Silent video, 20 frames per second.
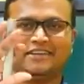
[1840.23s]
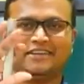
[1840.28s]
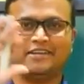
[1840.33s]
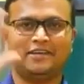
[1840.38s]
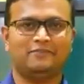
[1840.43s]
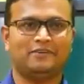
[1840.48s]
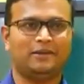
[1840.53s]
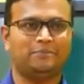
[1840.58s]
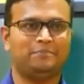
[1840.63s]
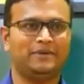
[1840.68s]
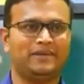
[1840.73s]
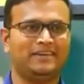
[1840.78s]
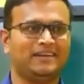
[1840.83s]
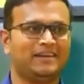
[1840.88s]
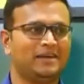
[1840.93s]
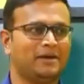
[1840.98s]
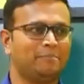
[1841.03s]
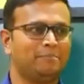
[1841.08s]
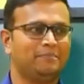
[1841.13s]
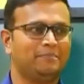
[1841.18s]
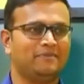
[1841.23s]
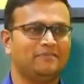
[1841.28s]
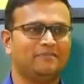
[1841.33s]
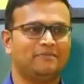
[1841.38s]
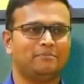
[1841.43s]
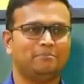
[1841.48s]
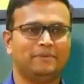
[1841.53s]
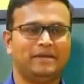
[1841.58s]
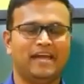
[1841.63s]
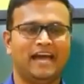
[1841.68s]
and he will be
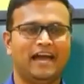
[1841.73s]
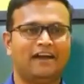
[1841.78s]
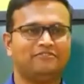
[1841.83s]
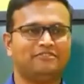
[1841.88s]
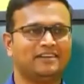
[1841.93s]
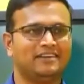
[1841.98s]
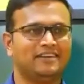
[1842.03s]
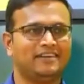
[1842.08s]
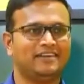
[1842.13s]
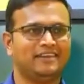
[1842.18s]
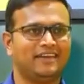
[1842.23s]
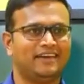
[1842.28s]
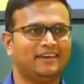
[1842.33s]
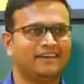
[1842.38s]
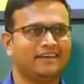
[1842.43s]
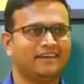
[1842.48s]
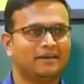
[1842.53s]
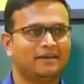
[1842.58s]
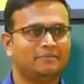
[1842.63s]
behaving in a,